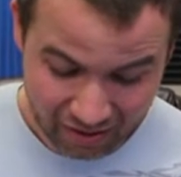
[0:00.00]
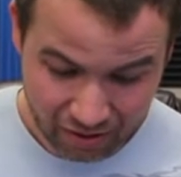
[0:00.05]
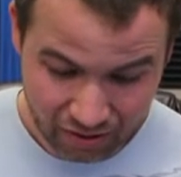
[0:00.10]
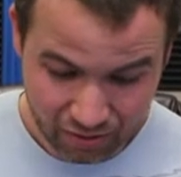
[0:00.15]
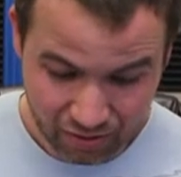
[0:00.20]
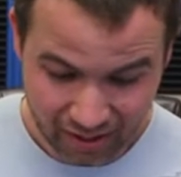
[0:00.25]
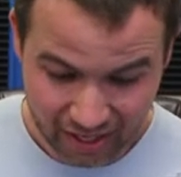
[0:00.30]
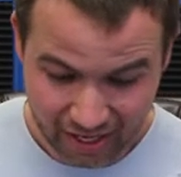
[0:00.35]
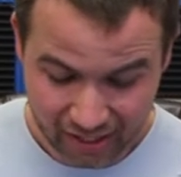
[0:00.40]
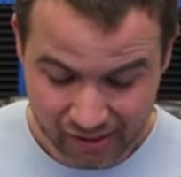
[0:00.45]

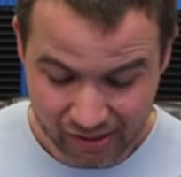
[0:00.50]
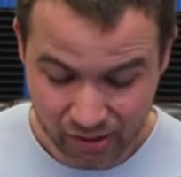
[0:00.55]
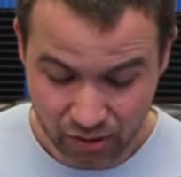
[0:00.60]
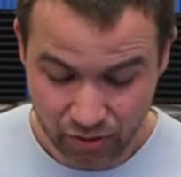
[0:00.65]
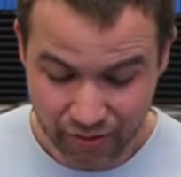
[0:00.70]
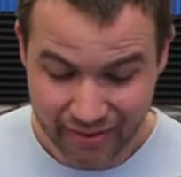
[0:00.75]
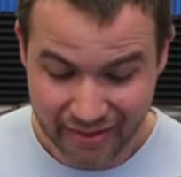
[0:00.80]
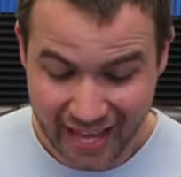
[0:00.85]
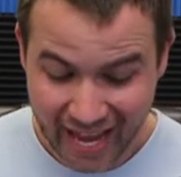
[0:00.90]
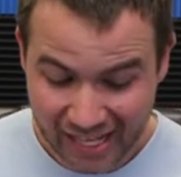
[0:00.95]
Okay,
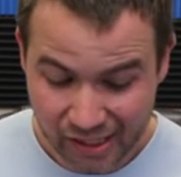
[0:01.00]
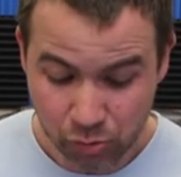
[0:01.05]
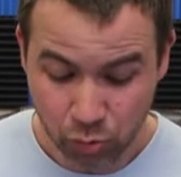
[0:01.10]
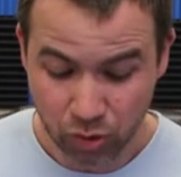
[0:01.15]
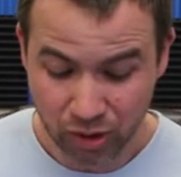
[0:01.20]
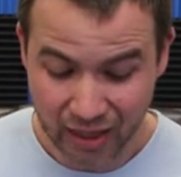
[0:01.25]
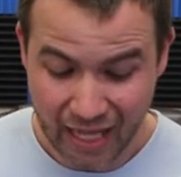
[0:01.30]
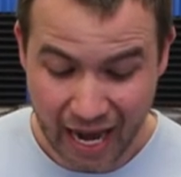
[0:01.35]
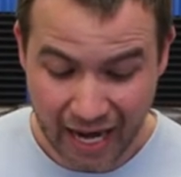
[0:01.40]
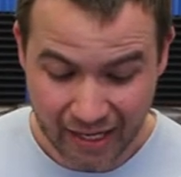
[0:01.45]
so that's
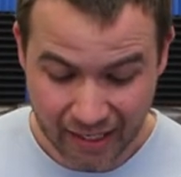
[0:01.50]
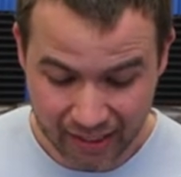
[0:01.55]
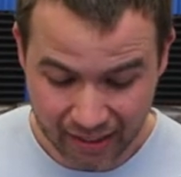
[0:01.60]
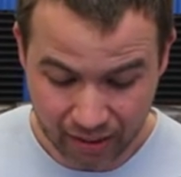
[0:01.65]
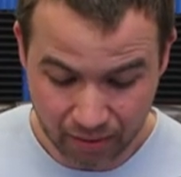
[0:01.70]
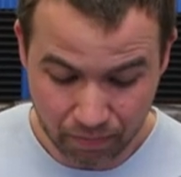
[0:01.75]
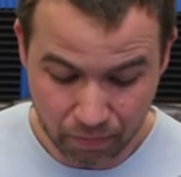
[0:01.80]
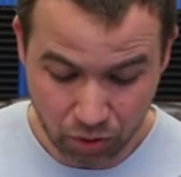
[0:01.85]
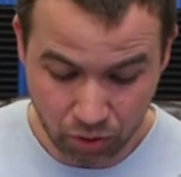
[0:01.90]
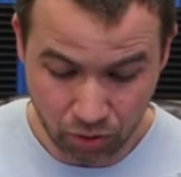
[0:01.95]

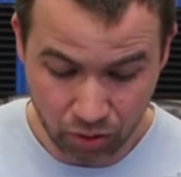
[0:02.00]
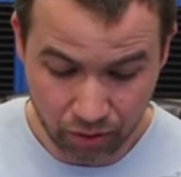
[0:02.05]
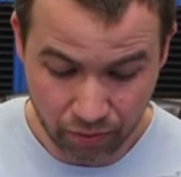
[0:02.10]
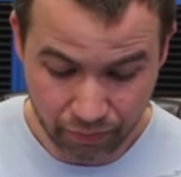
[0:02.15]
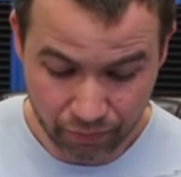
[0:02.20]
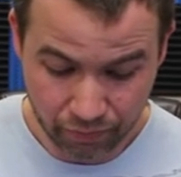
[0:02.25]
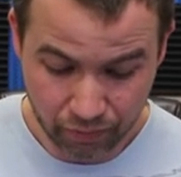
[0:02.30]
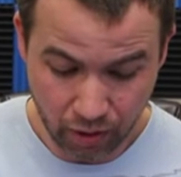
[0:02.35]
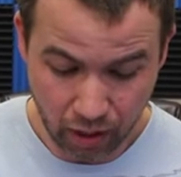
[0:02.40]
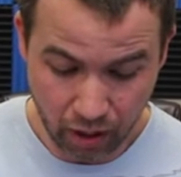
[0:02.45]
lightningable,
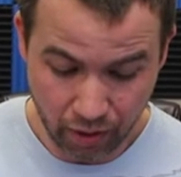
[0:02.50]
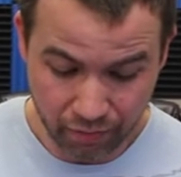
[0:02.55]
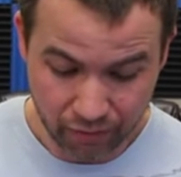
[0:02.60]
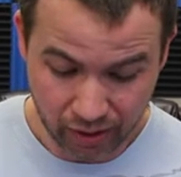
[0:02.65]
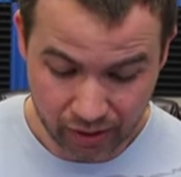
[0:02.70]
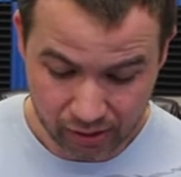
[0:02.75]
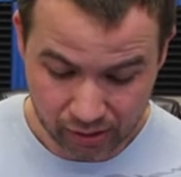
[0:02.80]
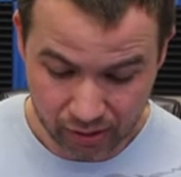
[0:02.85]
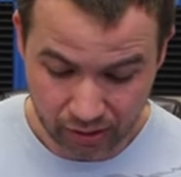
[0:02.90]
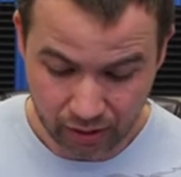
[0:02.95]

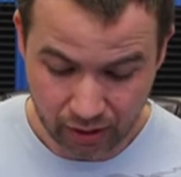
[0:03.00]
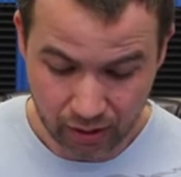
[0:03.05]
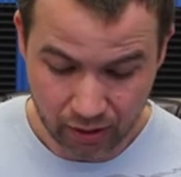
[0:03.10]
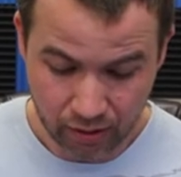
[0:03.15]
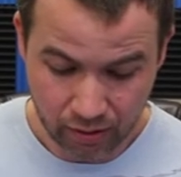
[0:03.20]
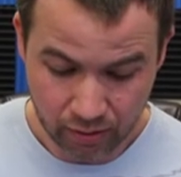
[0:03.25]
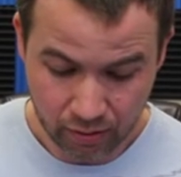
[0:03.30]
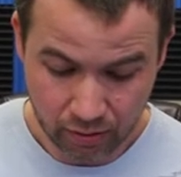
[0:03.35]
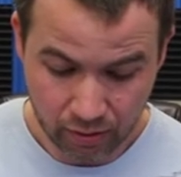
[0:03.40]
obviously.